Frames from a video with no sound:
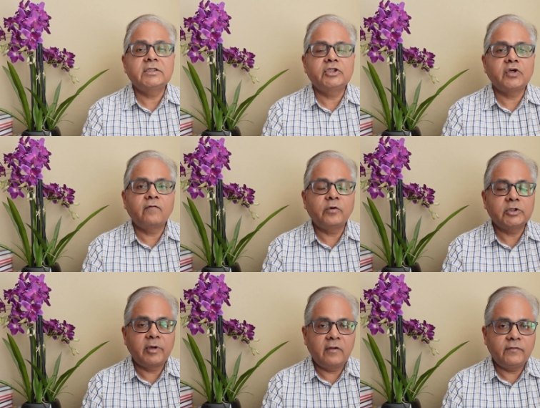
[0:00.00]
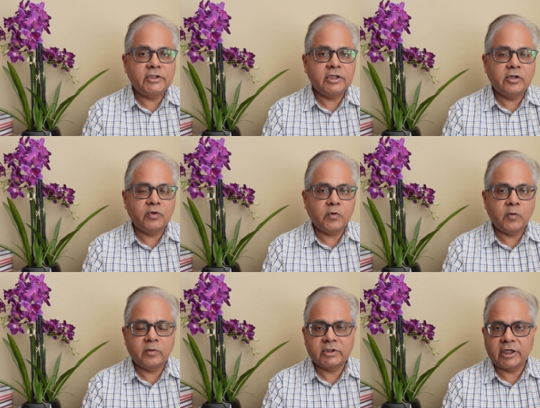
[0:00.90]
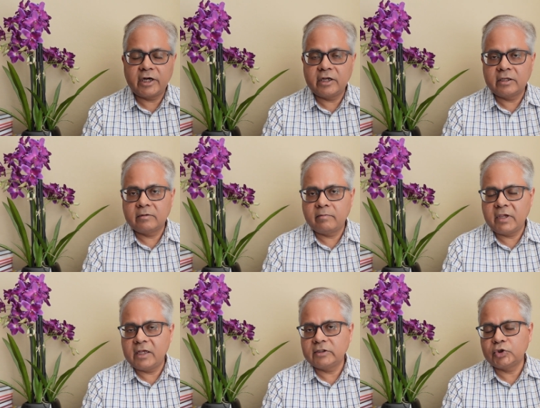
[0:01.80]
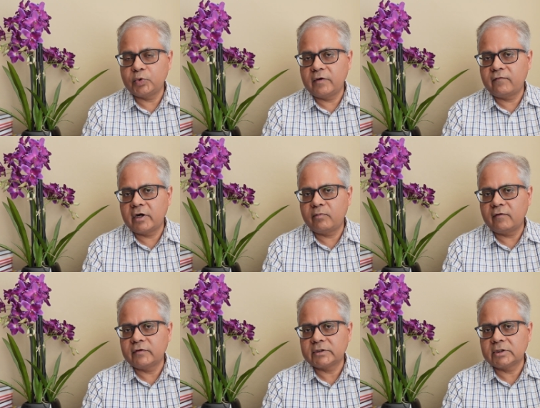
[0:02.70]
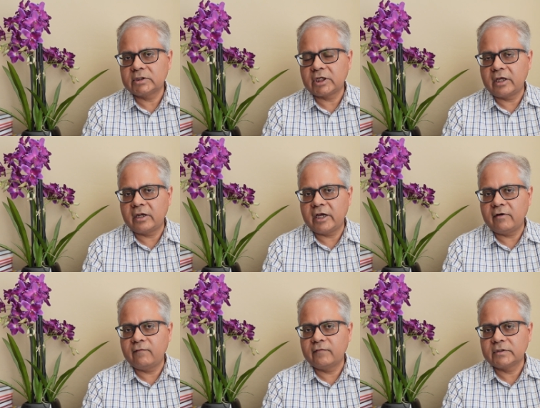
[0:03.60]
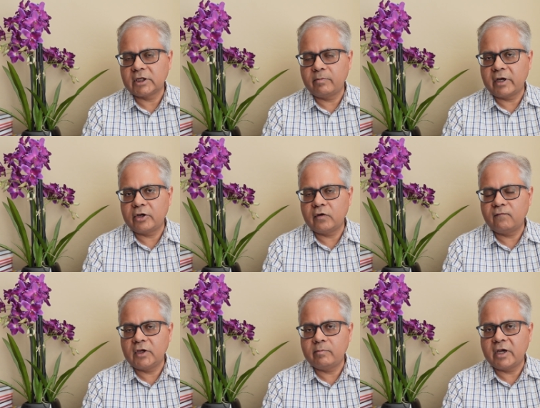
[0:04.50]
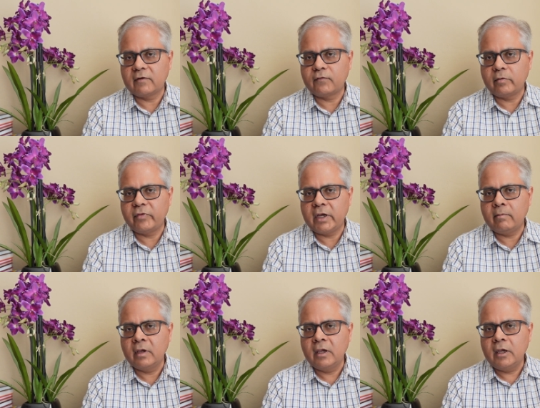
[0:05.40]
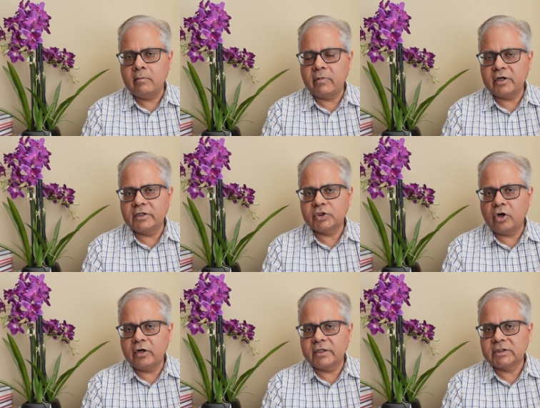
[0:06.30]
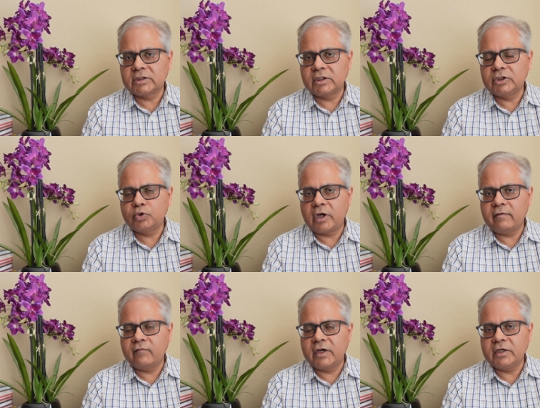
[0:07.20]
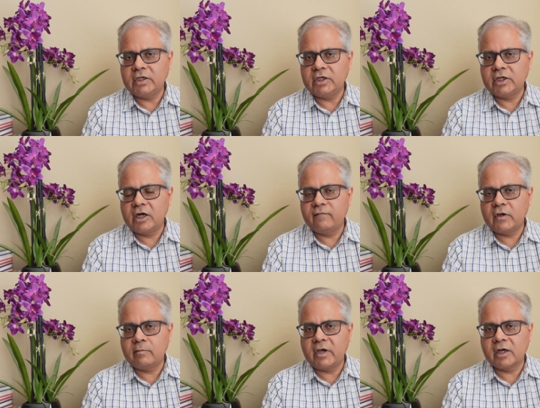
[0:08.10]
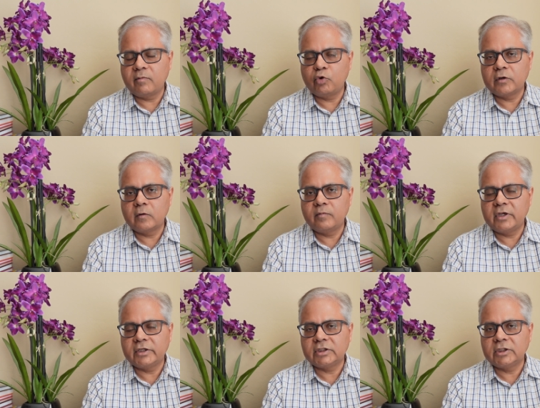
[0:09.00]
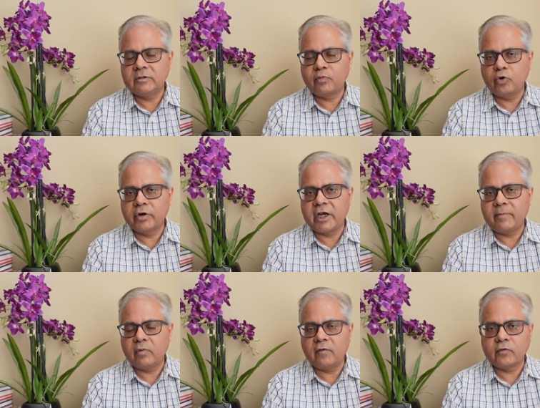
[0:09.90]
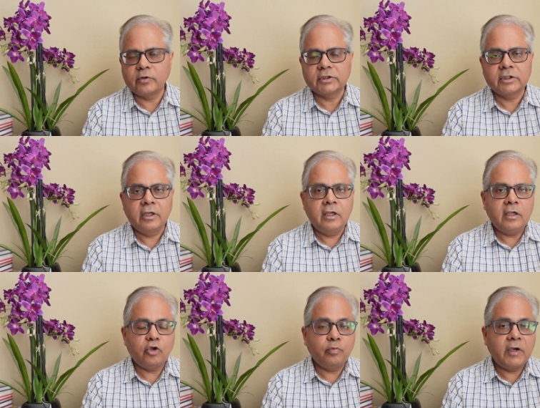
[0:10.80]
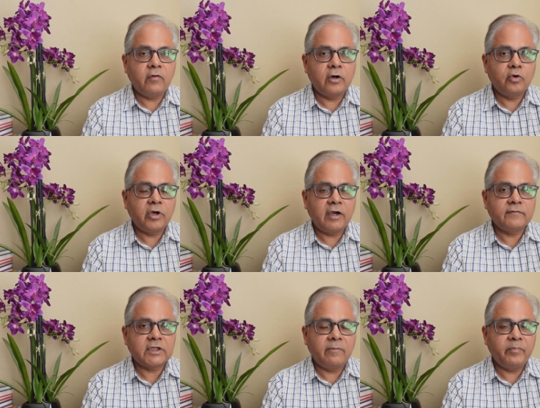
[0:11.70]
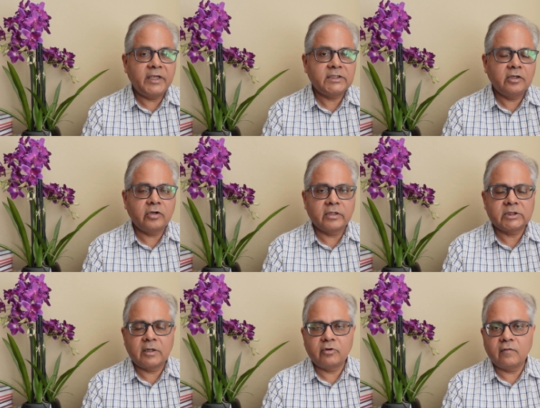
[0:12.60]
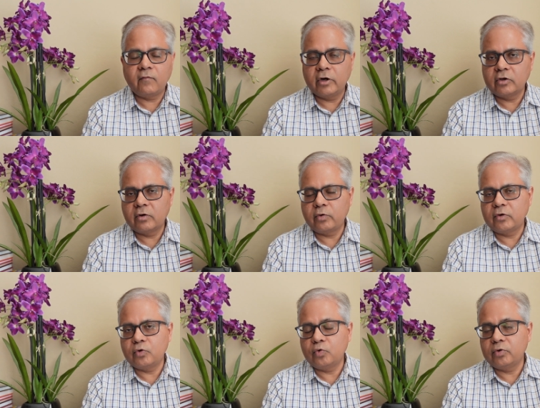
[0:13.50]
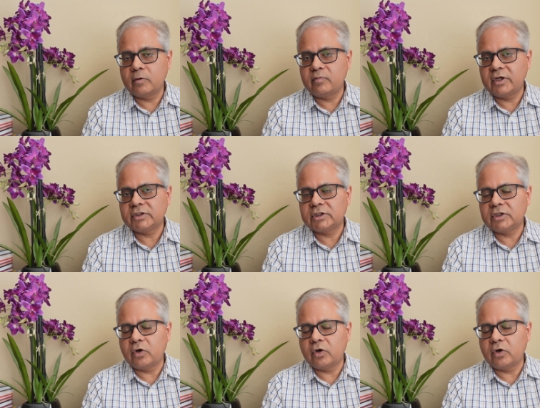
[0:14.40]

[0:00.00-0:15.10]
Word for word: it's of course beneficial to send mails to different professors and have some kind of feedback from them, but it's not necessary to have a very detailed feedback about your PhD program. Of course, you may want to have some basic concept of what you are going to do your PhD